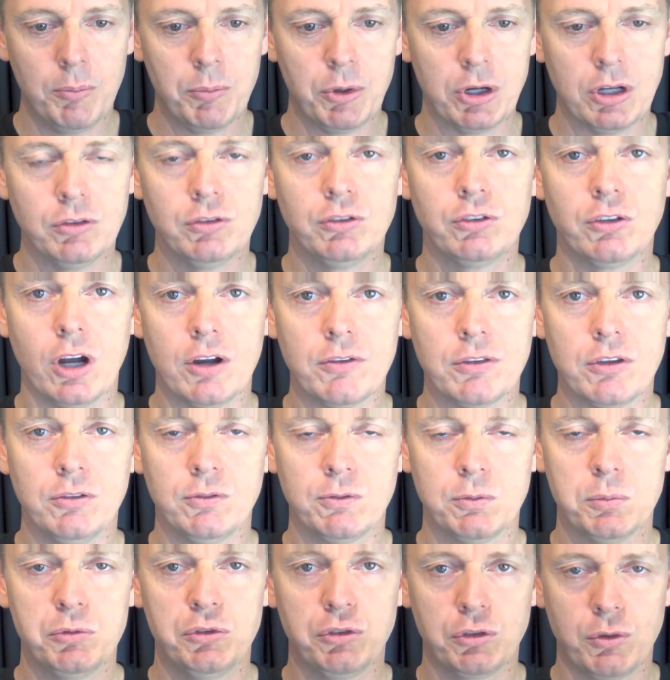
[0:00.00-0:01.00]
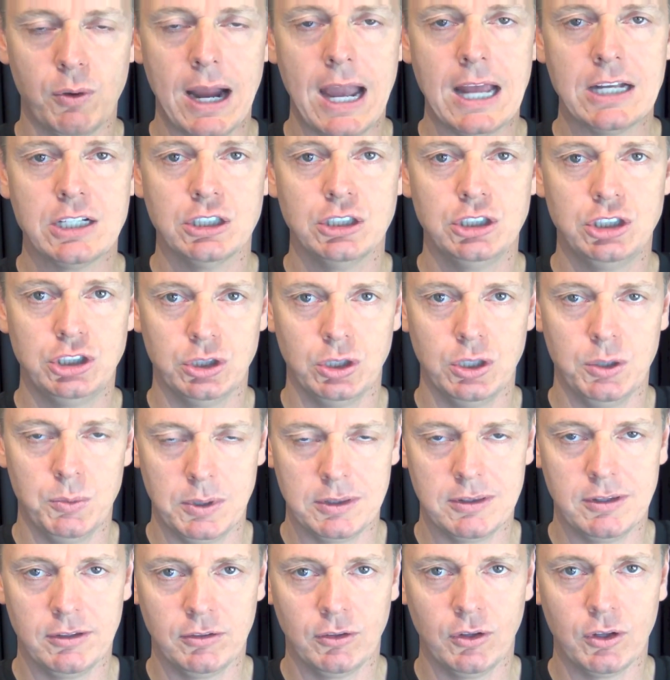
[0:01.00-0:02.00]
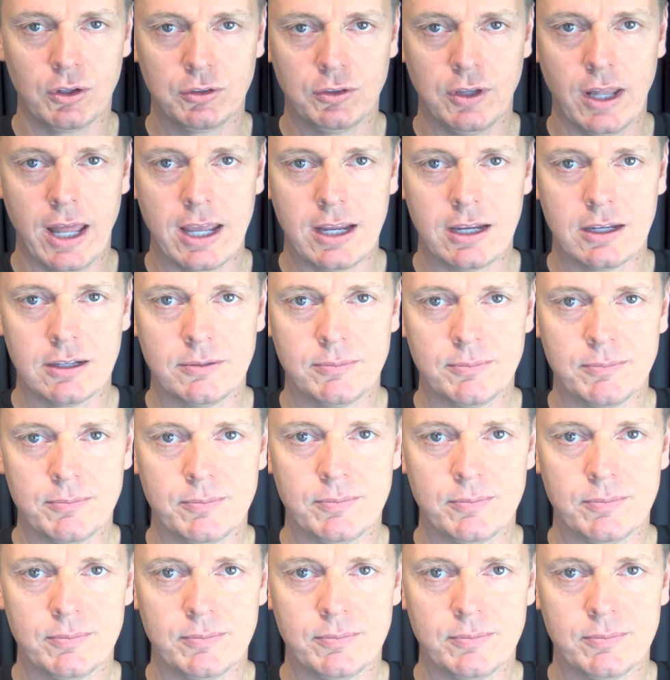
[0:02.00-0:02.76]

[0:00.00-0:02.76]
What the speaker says: I'm going to start this from scratch and show you what this looks like.